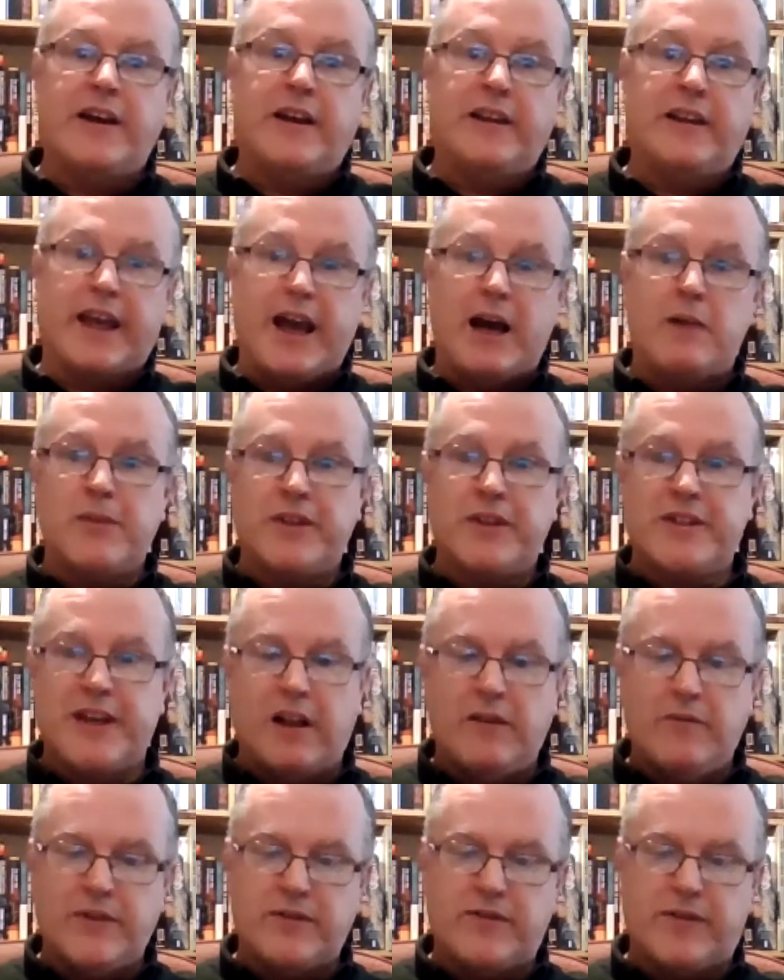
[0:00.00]
The camp
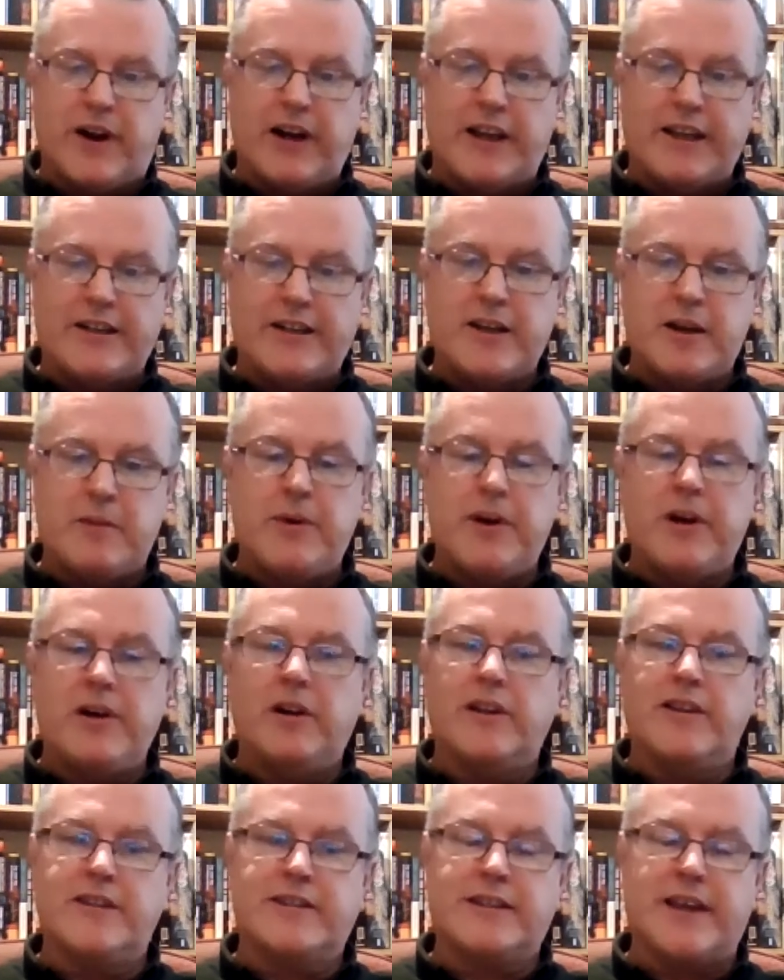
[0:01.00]
itself is fairly typical.
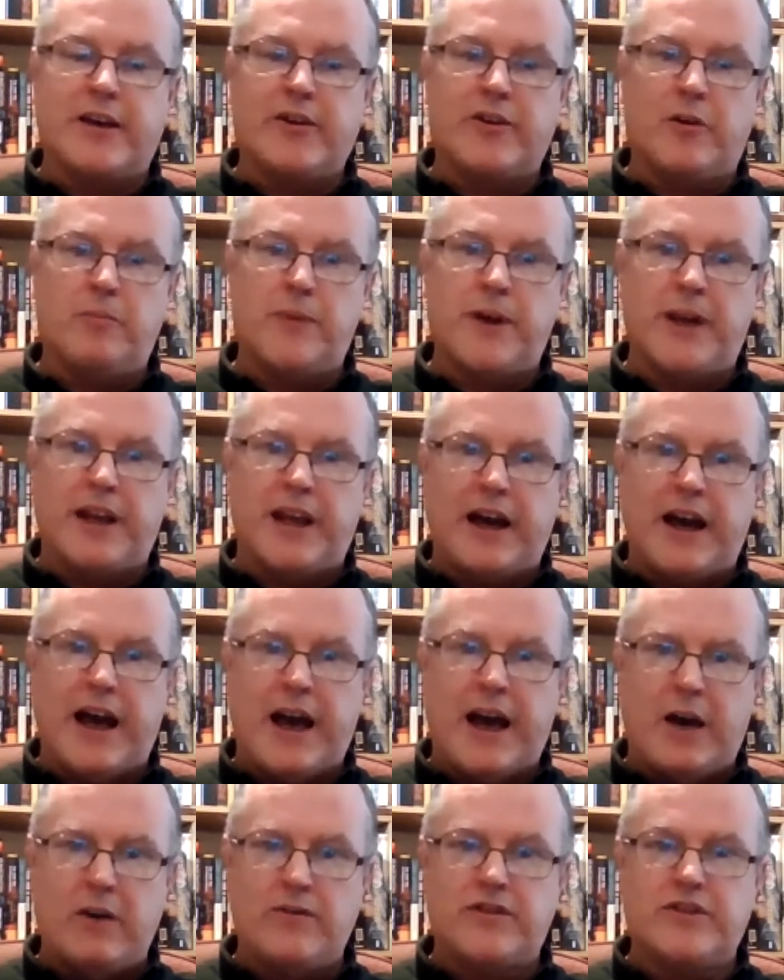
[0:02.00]
It's set up in a
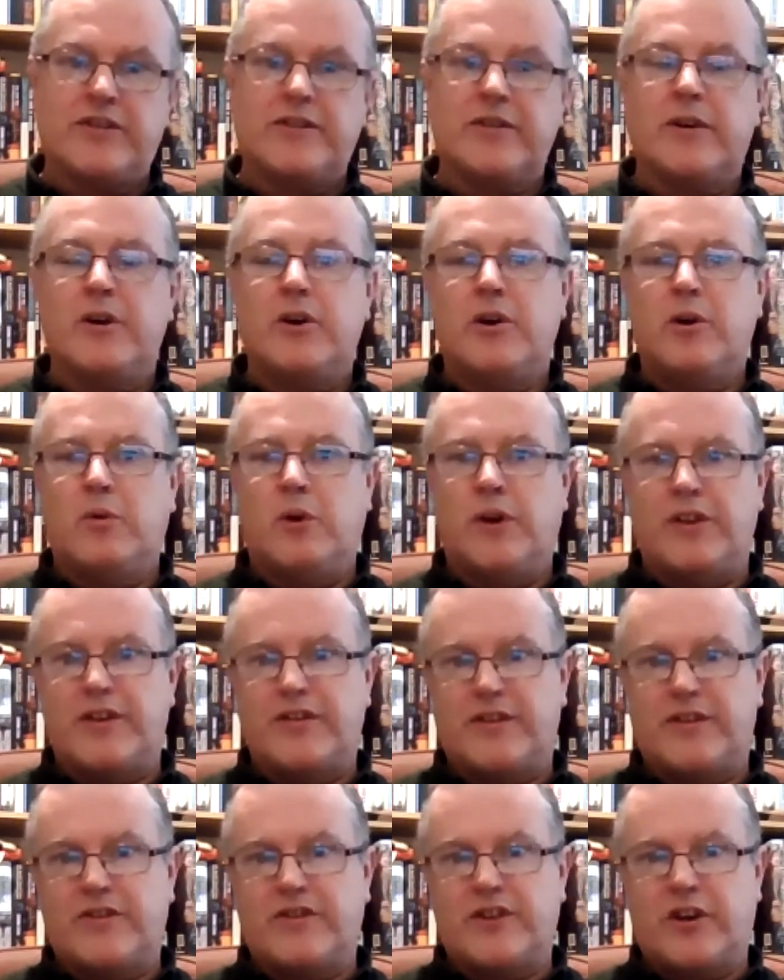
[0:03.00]
house where
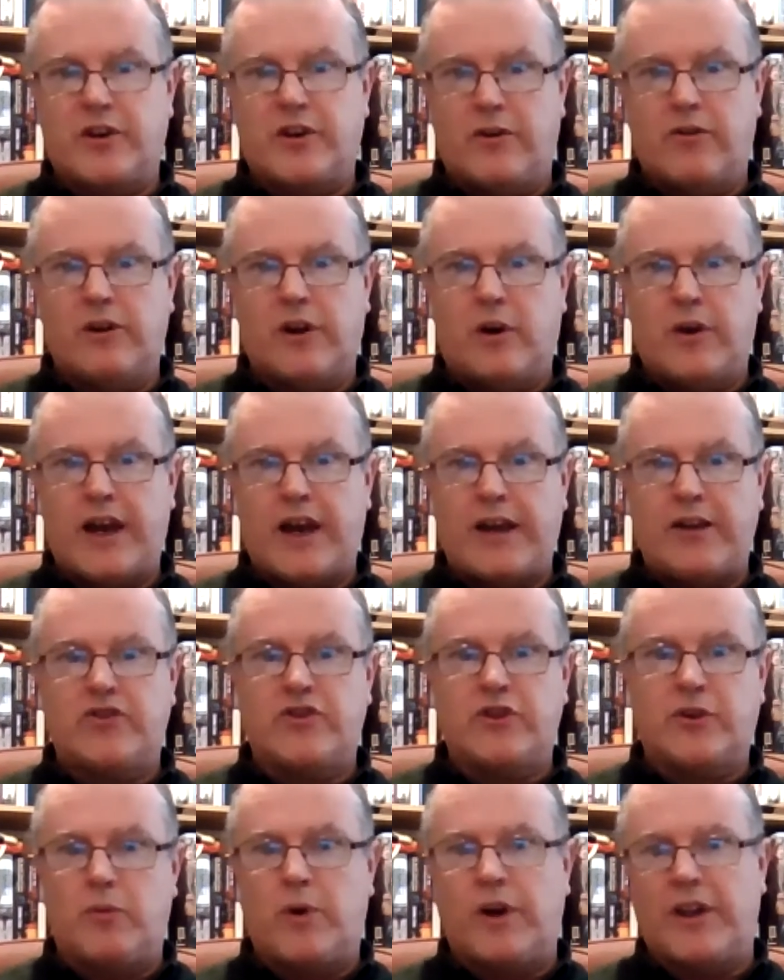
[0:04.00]
there's a secure
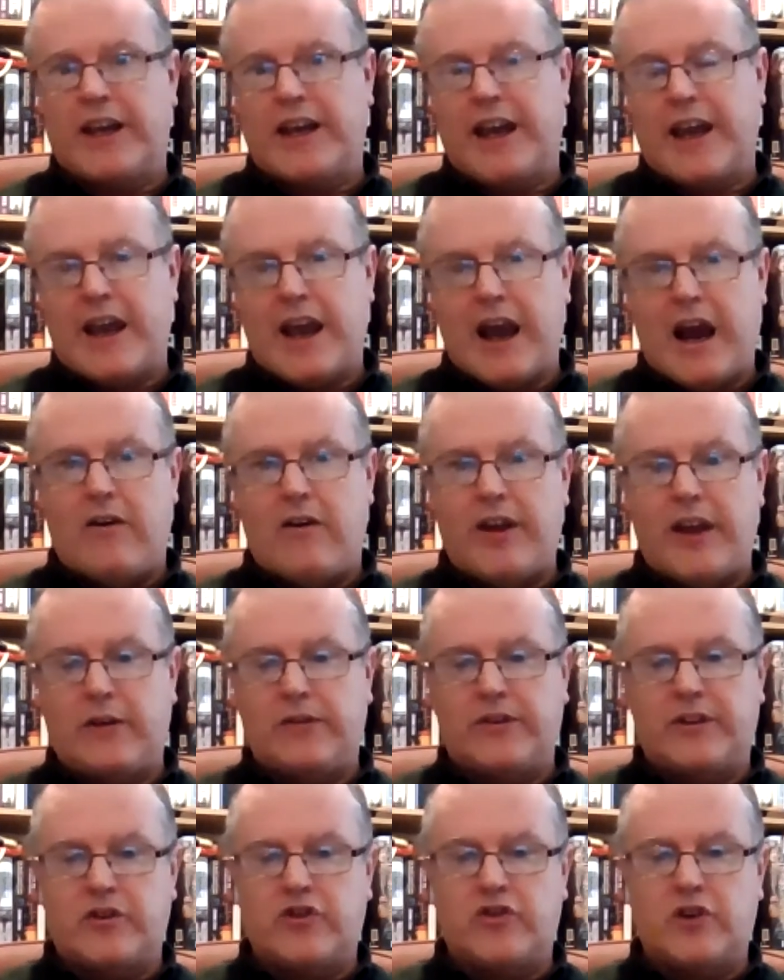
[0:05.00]
location where they can carry out
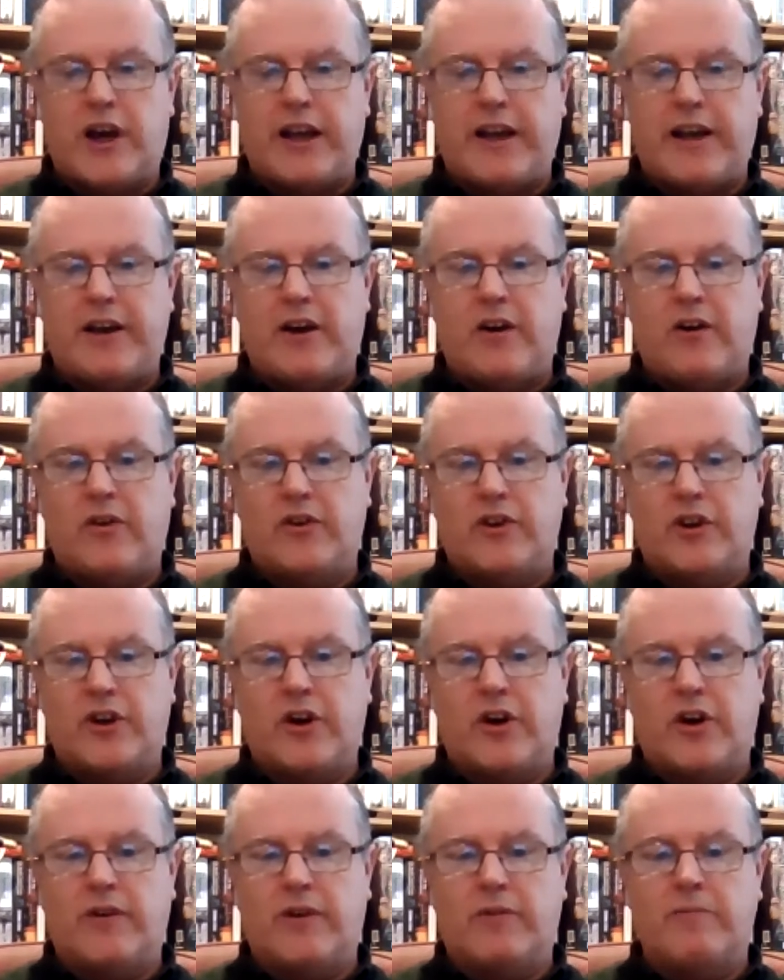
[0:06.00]
their training
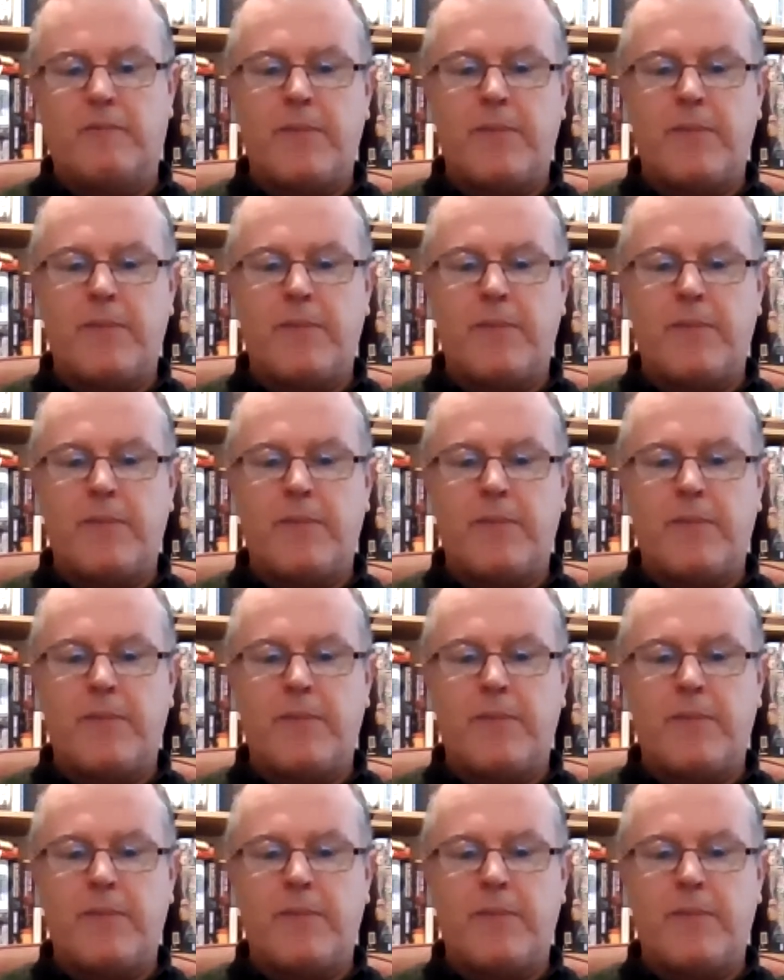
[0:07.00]
undercover.